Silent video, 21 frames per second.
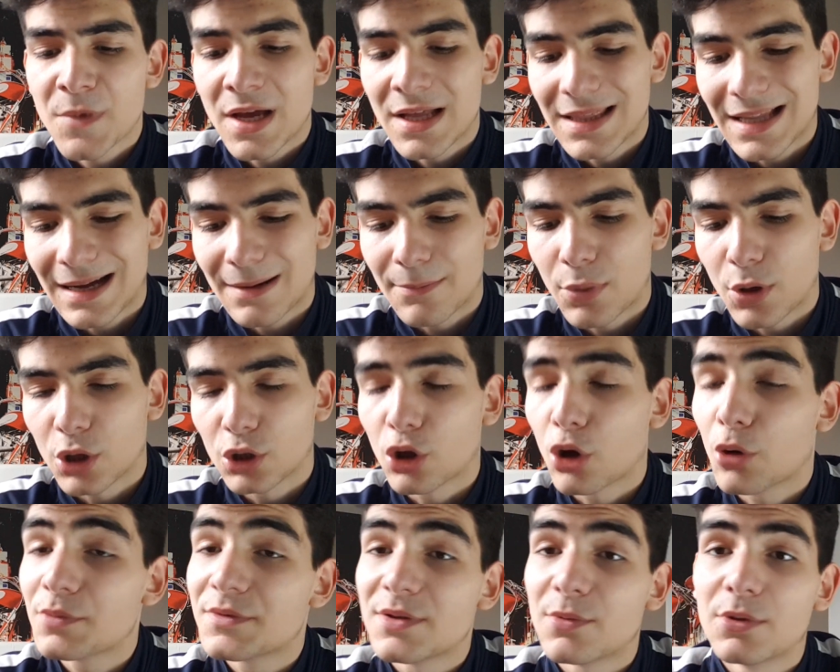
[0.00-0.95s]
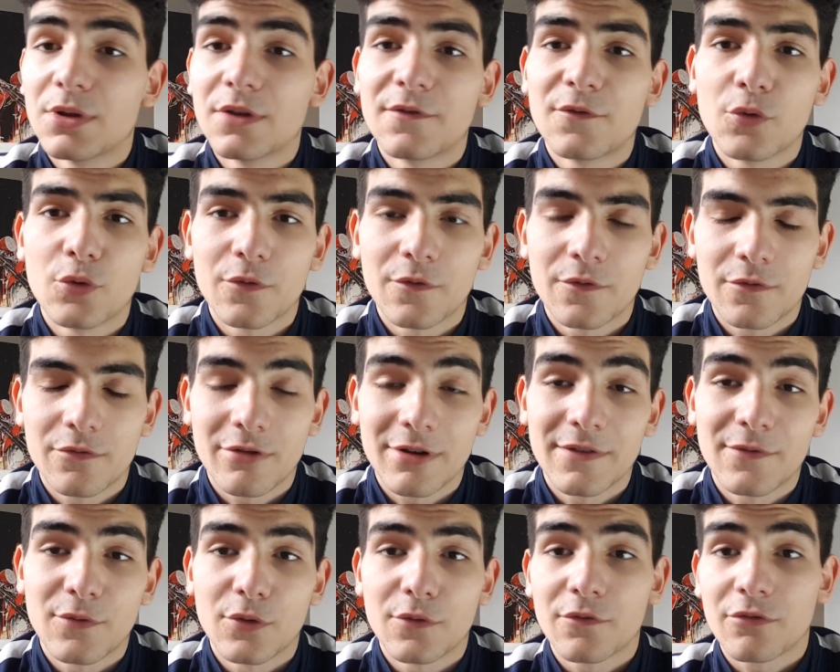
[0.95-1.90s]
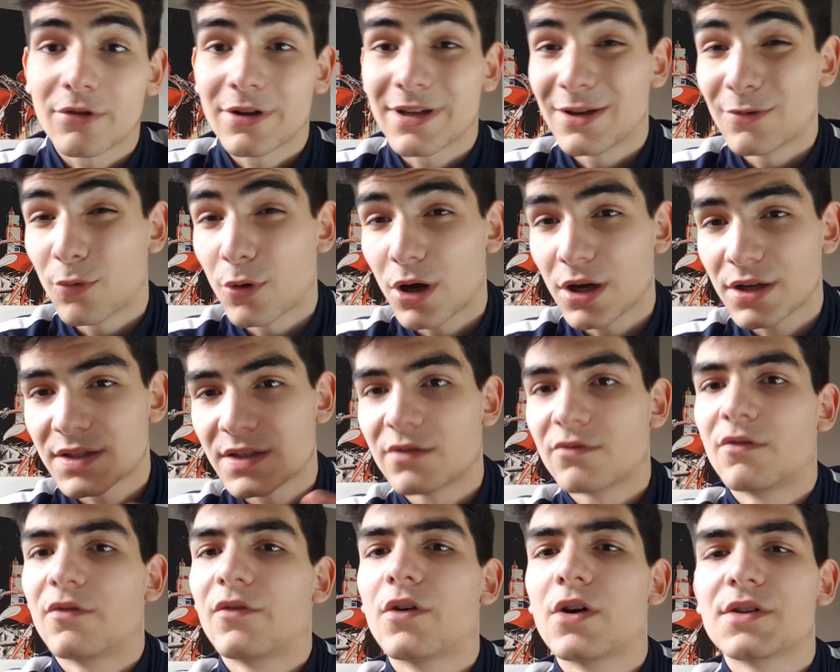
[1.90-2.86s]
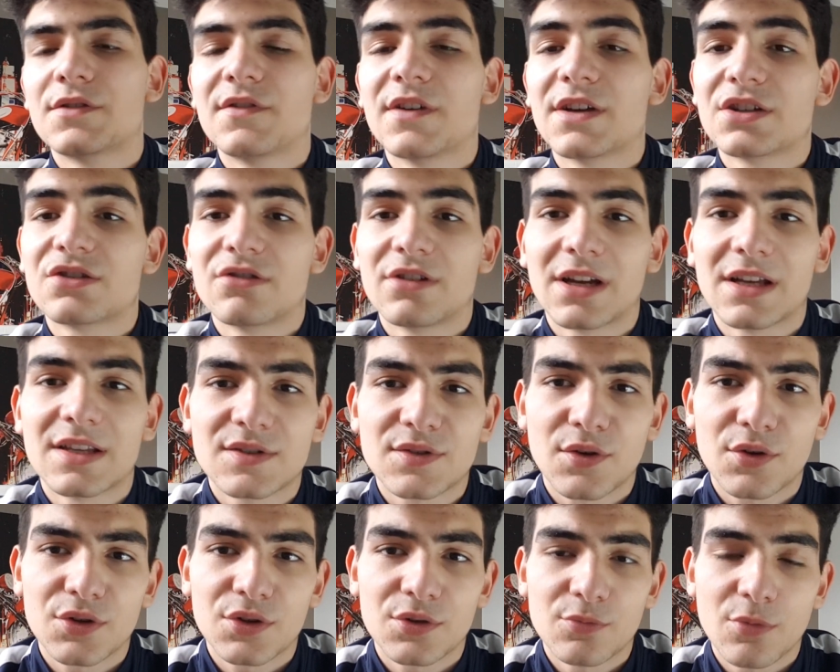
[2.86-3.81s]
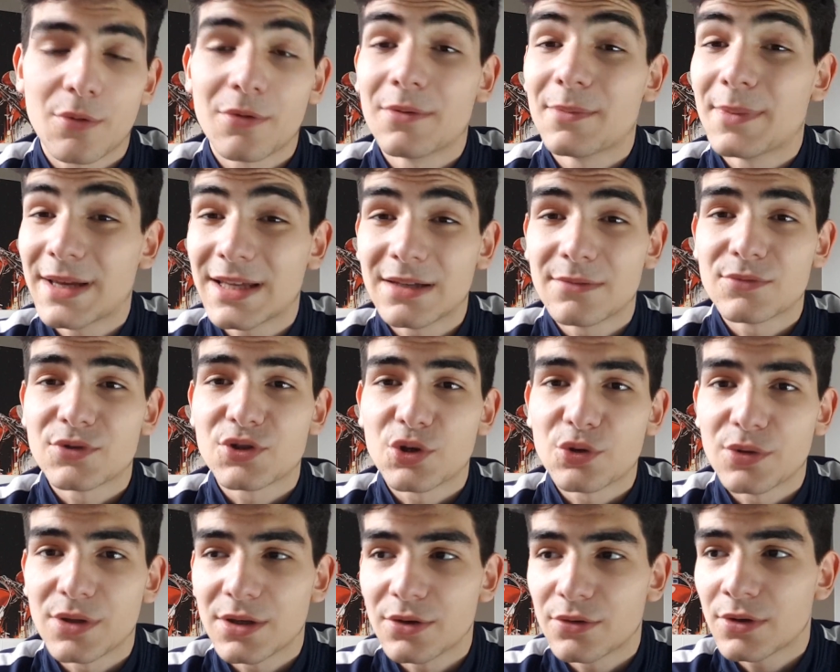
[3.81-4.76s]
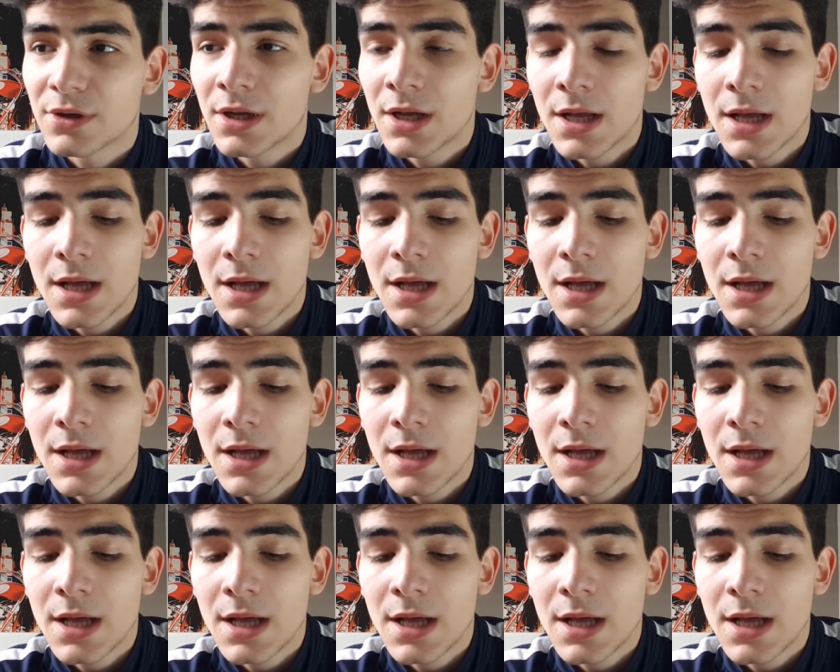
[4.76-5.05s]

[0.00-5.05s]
Lampard opted with the 4-3-4-3. It works in a reverse fixture against Tottenham when we beat them 2-0.